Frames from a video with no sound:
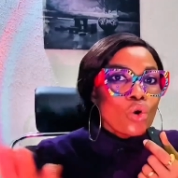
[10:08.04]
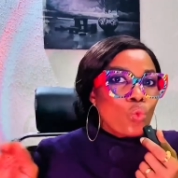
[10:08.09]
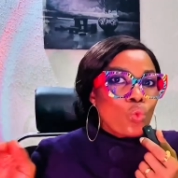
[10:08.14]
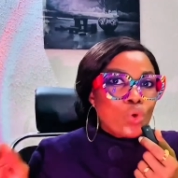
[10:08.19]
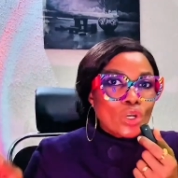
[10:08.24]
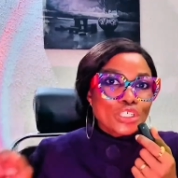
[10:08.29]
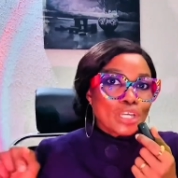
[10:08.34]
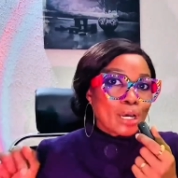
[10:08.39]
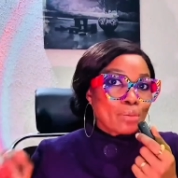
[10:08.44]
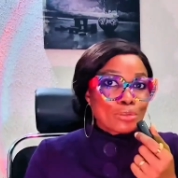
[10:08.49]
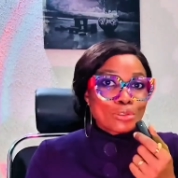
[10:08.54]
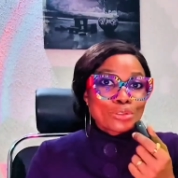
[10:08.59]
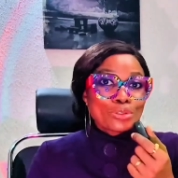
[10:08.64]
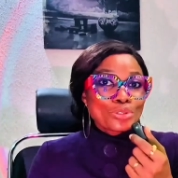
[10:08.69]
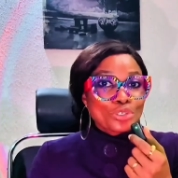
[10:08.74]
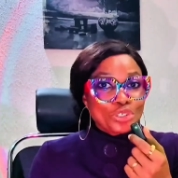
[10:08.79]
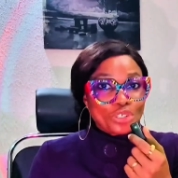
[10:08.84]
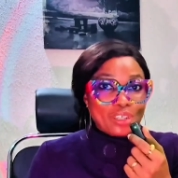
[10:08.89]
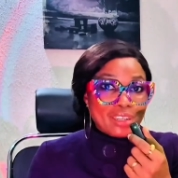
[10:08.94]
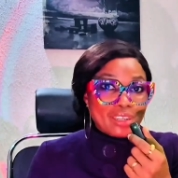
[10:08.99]
which I'm going to
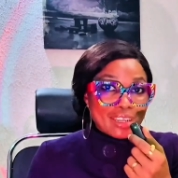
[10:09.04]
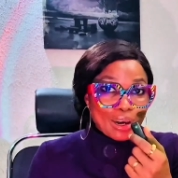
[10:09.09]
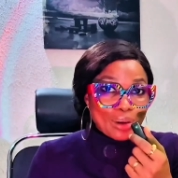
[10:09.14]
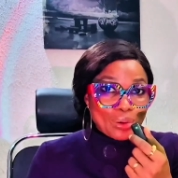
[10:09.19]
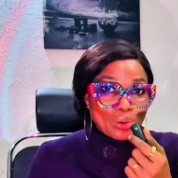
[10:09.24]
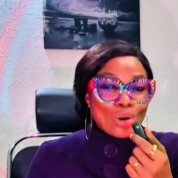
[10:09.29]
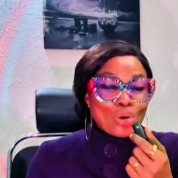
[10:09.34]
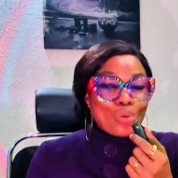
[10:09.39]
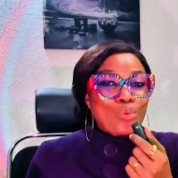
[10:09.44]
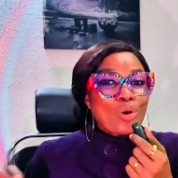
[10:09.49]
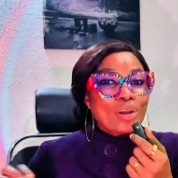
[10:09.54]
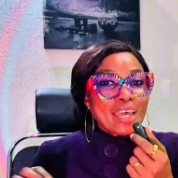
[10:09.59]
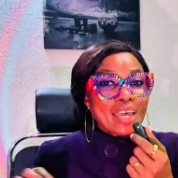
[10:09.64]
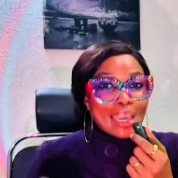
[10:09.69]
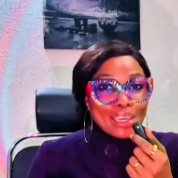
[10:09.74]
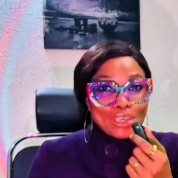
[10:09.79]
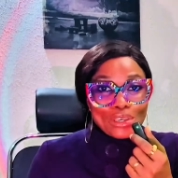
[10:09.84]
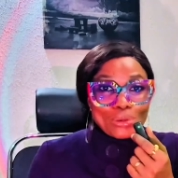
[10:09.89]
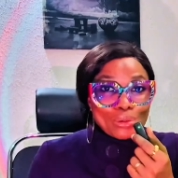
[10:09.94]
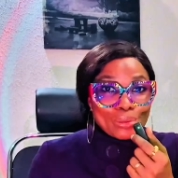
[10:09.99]
share now. What I
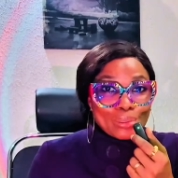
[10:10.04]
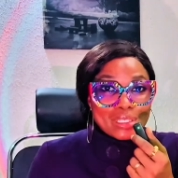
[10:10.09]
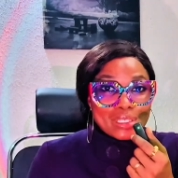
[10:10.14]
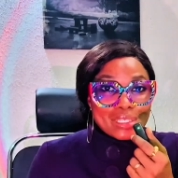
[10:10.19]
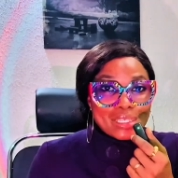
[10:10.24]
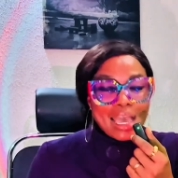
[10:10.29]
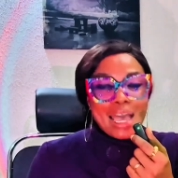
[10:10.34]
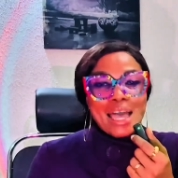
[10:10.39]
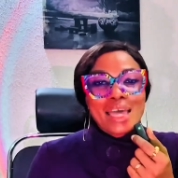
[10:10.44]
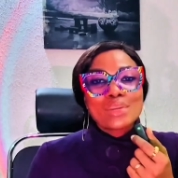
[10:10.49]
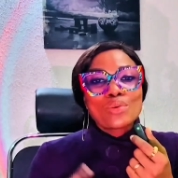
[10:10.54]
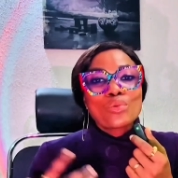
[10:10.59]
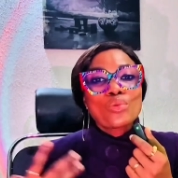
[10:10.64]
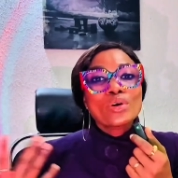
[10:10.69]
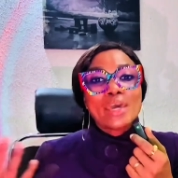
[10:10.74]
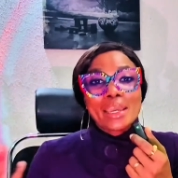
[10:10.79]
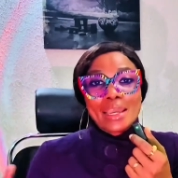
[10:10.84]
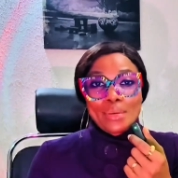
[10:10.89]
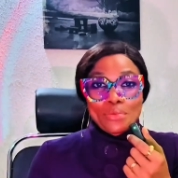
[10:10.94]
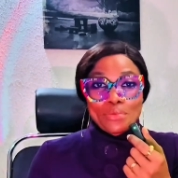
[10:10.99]
used and
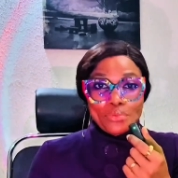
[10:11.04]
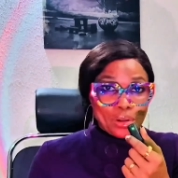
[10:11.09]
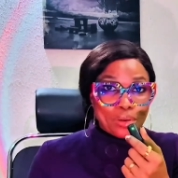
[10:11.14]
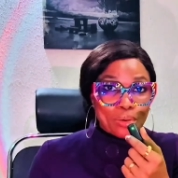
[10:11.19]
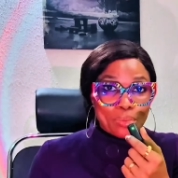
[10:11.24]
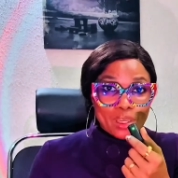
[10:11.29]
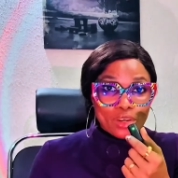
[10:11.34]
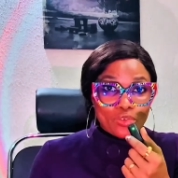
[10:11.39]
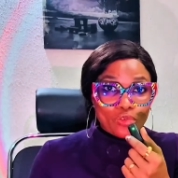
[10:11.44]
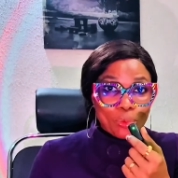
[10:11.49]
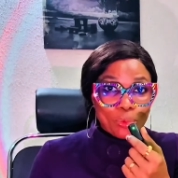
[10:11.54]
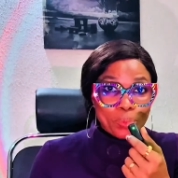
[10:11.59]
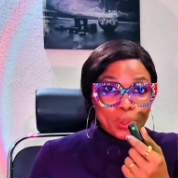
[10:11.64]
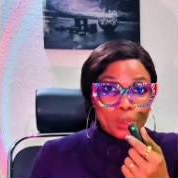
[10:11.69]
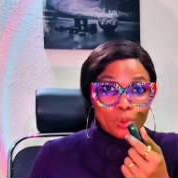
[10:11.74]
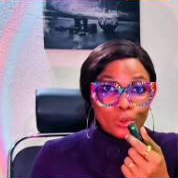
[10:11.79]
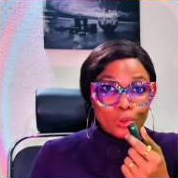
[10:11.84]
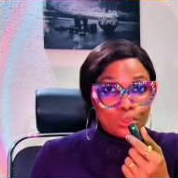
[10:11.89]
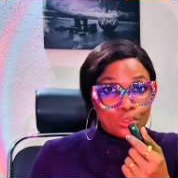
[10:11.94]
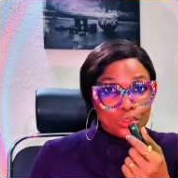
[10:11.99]
what I can recommend for
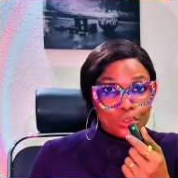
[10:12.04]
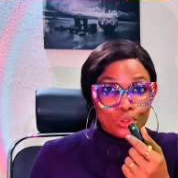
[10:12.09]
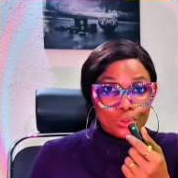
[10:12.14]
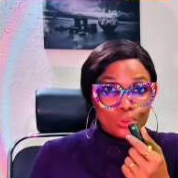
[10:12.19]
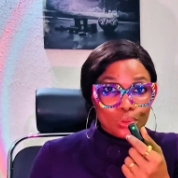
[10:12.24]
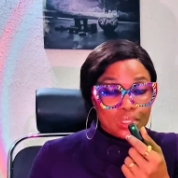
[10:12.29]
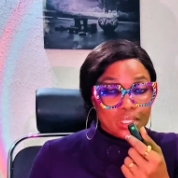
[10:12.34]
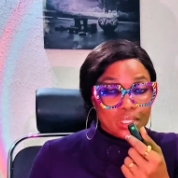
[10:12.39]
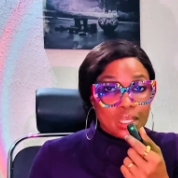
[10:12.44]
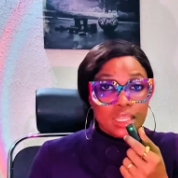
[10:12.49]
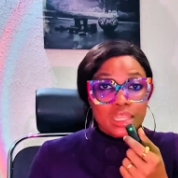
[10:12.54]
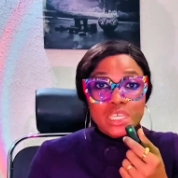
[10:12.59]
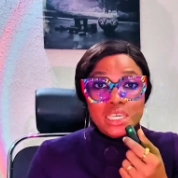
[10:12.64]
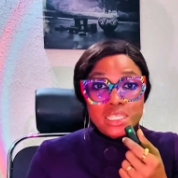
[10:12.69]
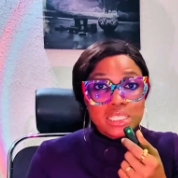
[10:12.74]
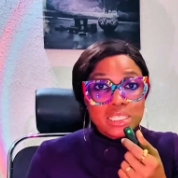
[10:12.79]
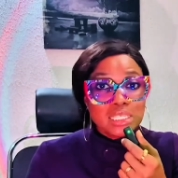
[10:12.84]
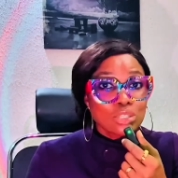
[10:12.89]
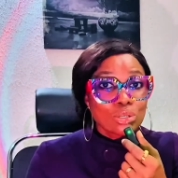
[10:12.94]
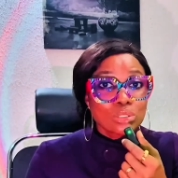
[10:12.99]
people to use.
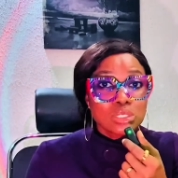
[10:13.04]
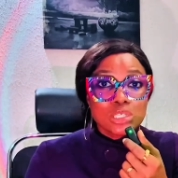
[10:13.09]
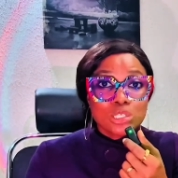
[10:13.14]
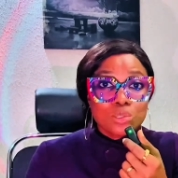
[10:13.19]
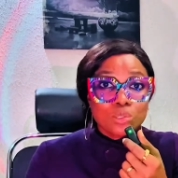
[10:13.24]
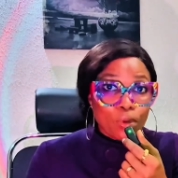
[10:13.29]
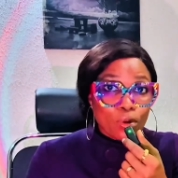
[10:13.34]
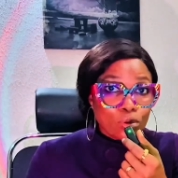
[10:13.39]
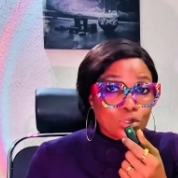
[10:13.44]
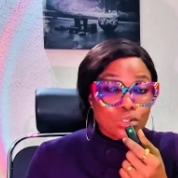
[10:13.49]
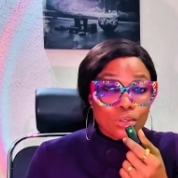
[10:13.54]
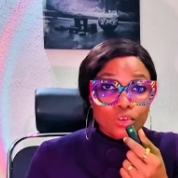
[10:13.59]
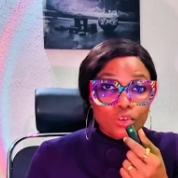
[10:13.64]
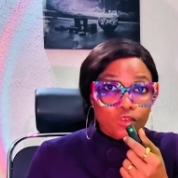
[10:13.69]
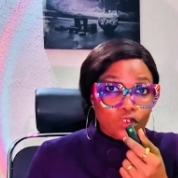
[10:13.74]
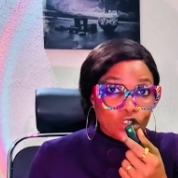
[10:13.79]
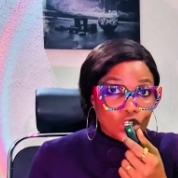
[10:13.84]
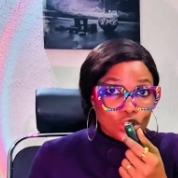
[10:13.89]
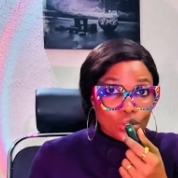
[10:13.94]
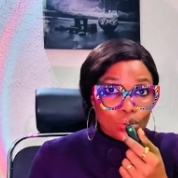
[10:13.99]
This is not a sponsored
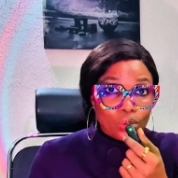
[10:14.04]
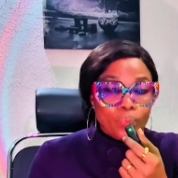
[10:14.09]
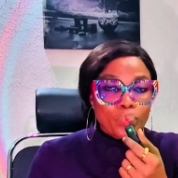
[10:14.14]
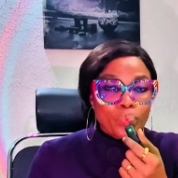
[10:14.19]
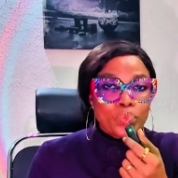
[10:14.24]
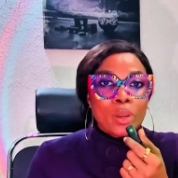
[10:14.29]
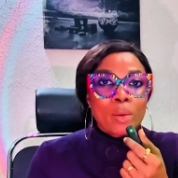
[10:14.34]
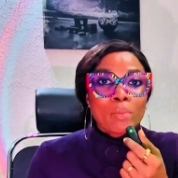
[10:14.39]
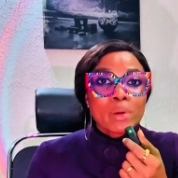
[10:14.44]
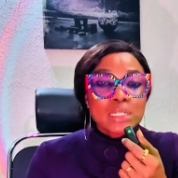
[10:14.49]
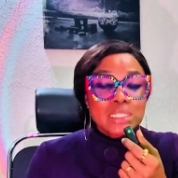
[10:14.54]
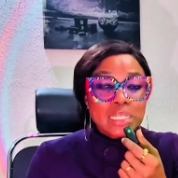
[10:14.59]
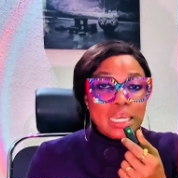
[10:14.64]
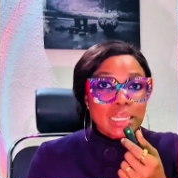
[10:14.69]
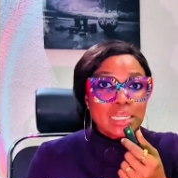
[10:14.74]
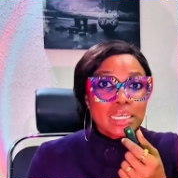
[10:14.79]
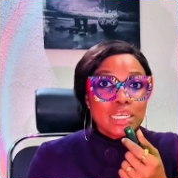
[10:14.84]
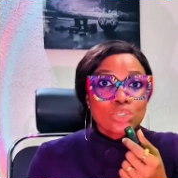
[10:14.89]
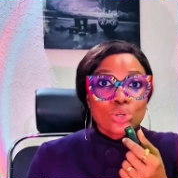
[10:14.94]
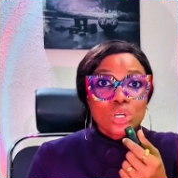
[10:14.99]
video. But
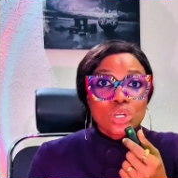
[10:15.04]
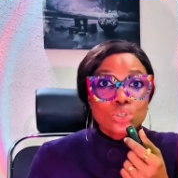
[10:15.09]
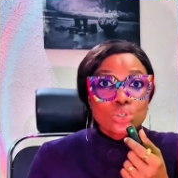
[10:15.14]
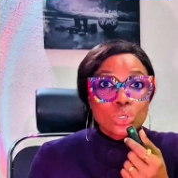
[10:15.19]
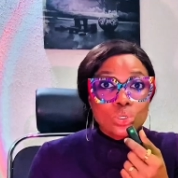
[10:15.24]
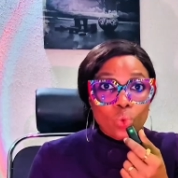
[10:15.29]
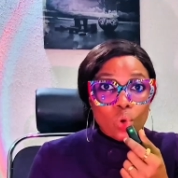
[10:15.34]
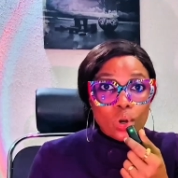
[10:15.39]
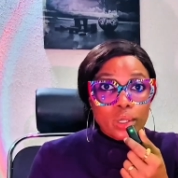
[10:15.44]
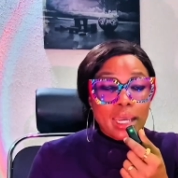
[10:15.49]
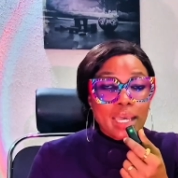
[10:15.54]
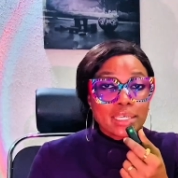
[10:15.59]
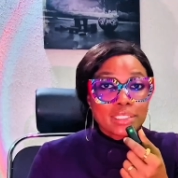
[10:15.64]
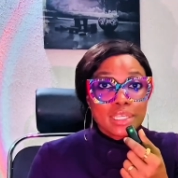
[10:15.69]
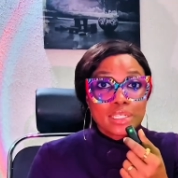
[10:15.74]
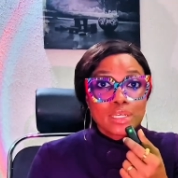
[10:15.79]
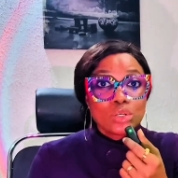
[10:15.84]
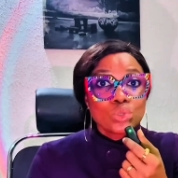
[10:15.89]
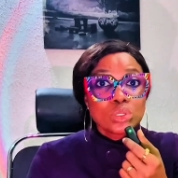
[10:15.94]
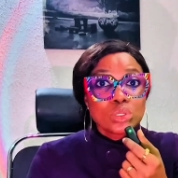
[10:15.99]
then in 2021, I started